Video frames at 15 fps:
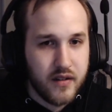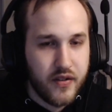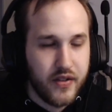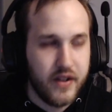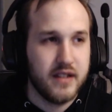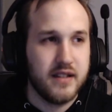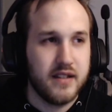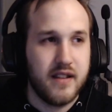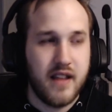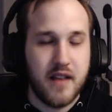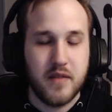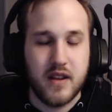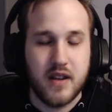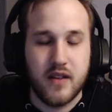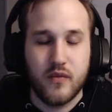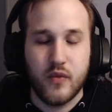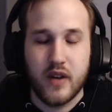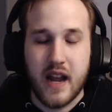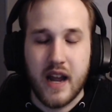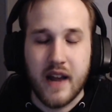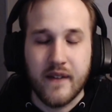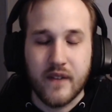thus they mean
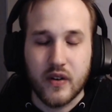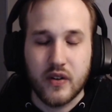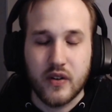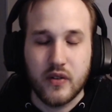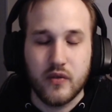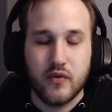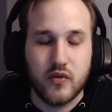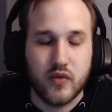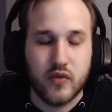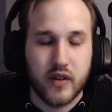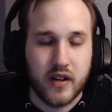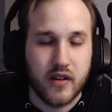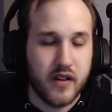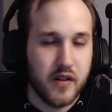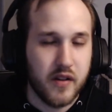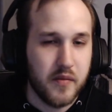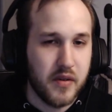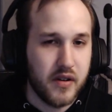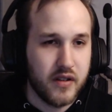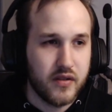whenever you trigger their ability.